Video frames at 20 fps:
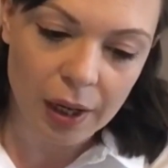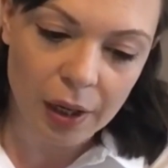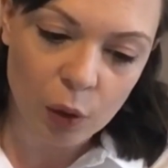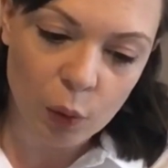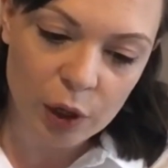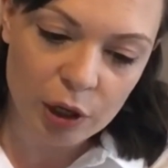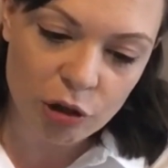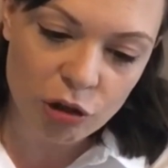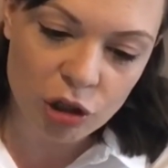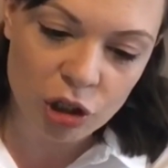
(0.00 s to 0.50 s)

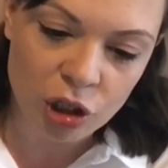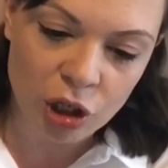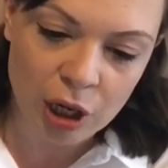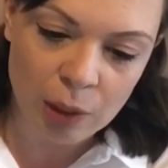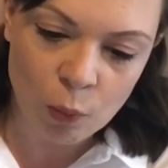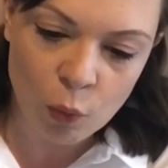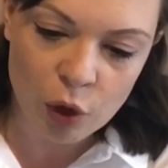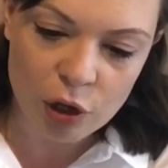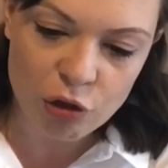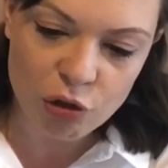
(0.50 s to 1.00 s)
Question
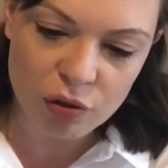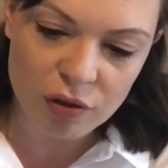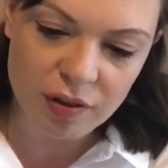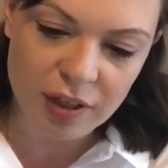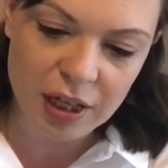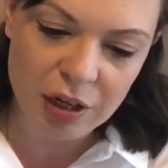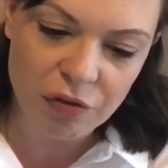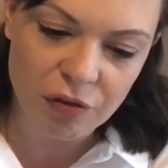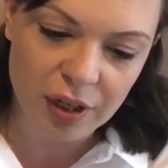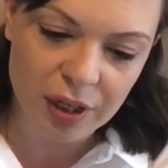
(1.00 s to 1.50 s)
nine, what is your
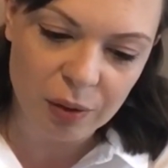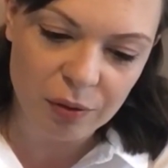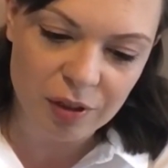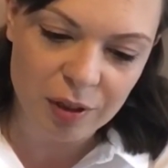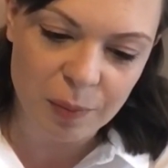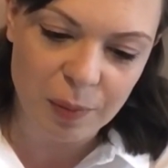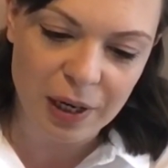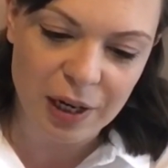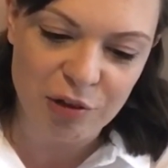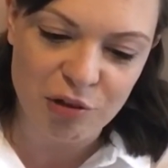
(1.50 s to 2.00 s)
secret
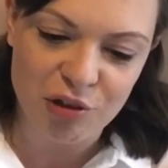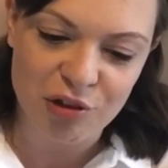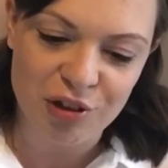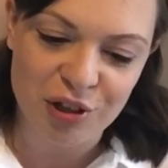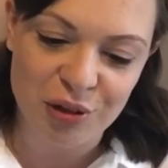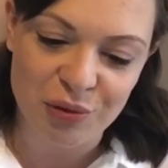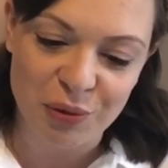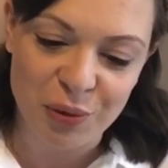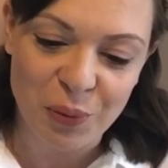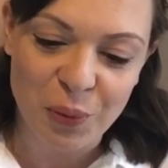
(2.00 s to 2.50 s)
guilty pleasure
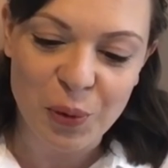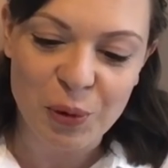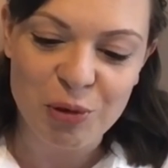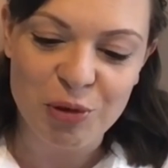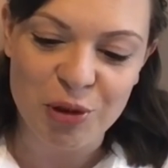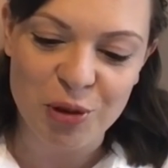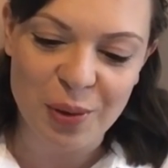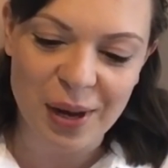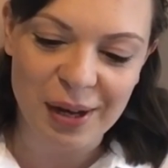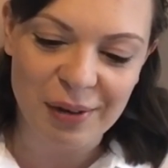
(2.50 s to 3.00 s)
to
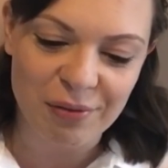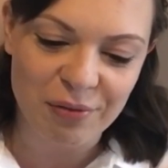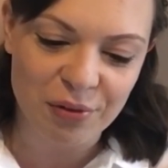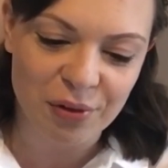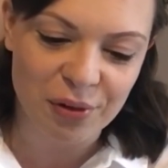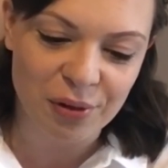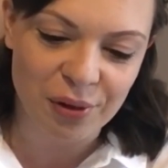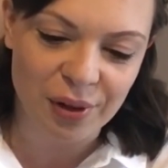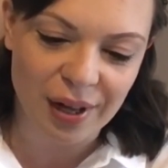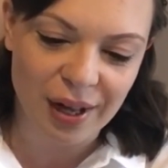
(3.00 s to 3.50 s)
reward you after
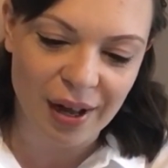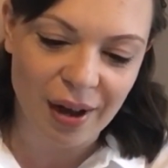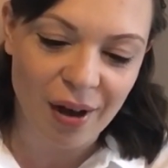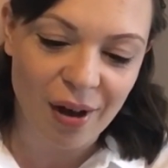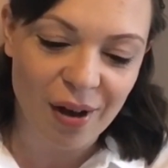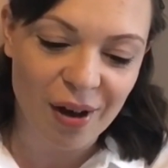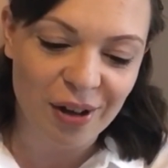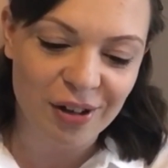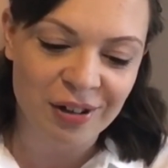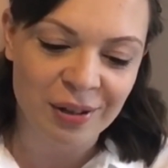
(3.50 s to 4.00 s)
a
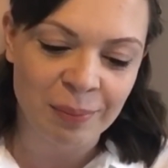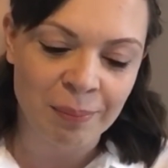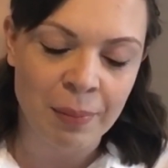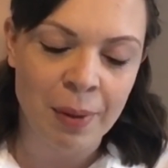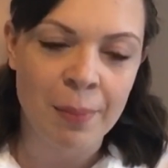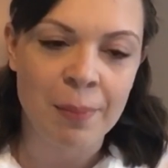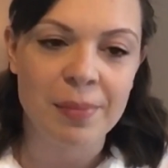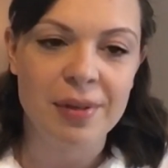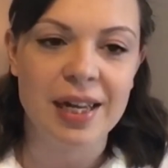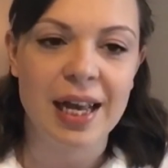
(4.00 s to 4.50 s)
hard
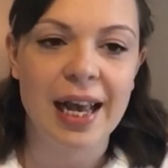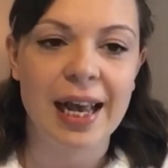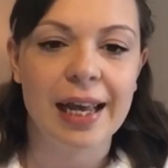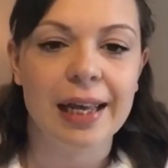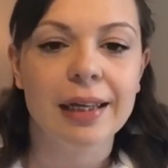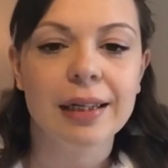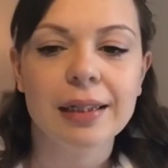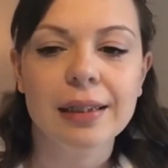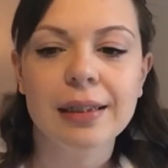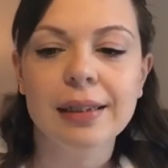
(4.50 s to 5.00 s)
mum
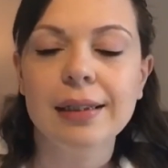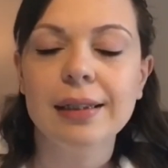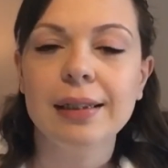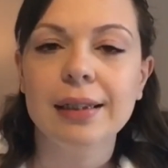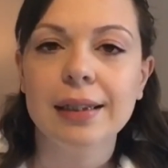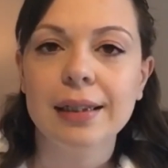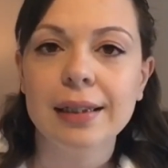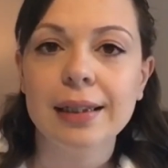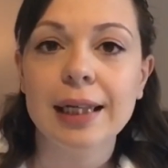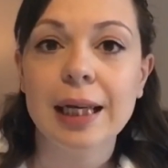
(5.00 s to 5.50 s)
day?
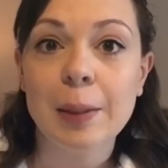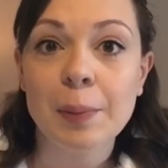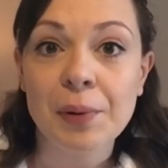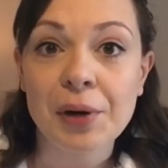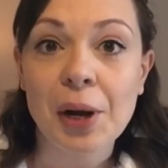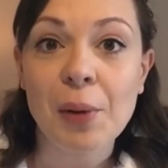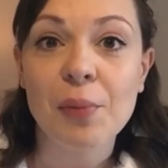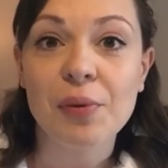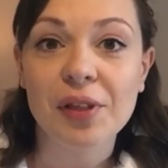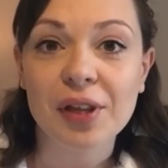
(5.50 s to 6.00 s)
Keeping
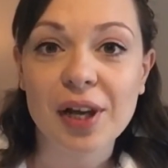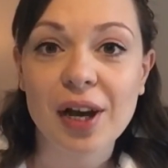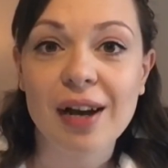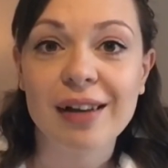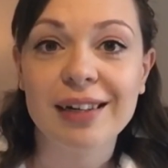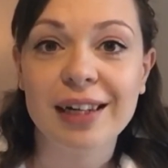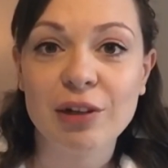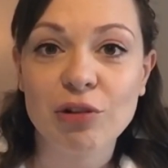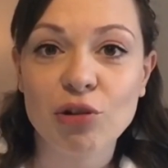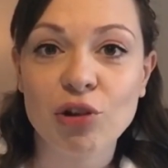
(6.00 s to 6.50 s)
up with the
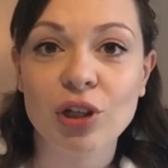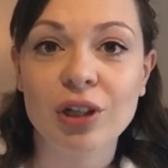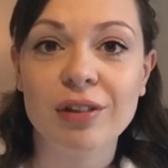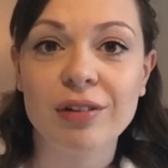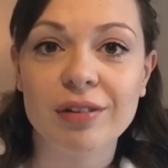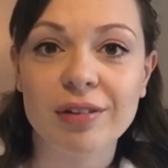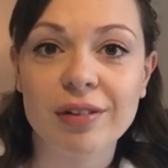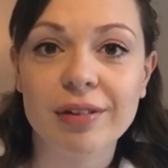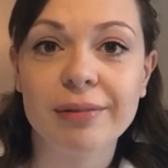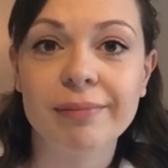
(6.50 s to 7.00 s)

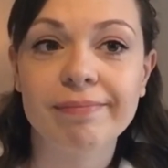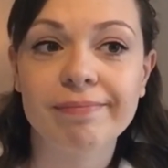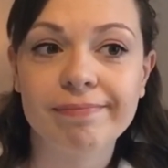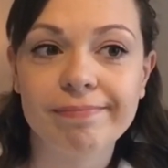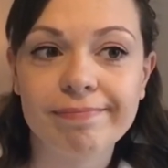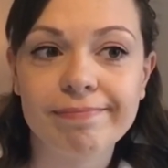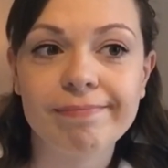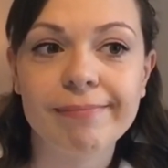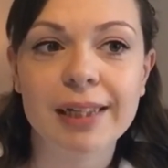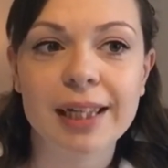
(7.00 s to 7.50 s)
Kardashians
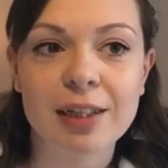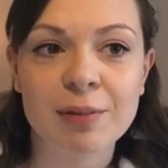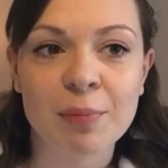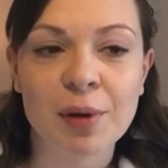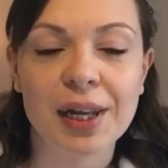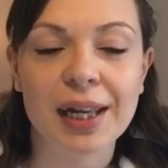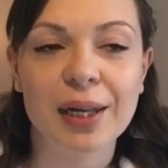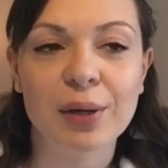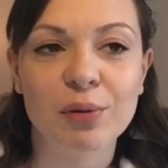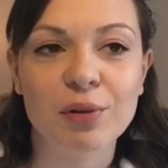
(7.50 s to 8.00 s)
is
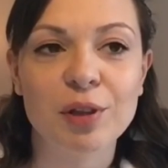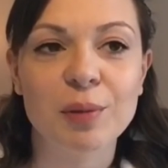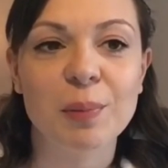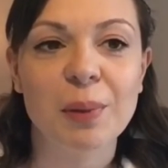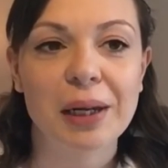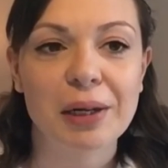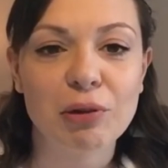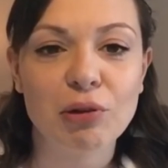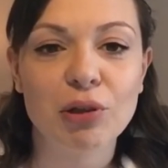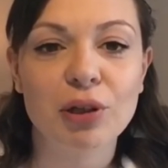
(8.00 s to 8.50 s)
my guilty
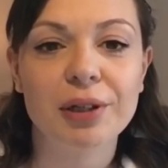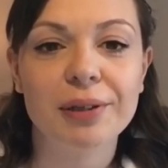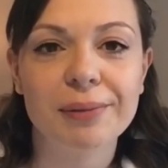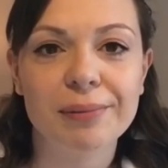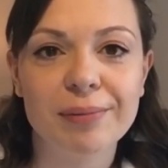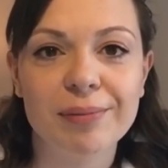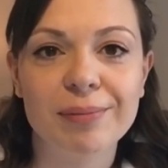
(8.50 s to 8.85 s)
pleasure.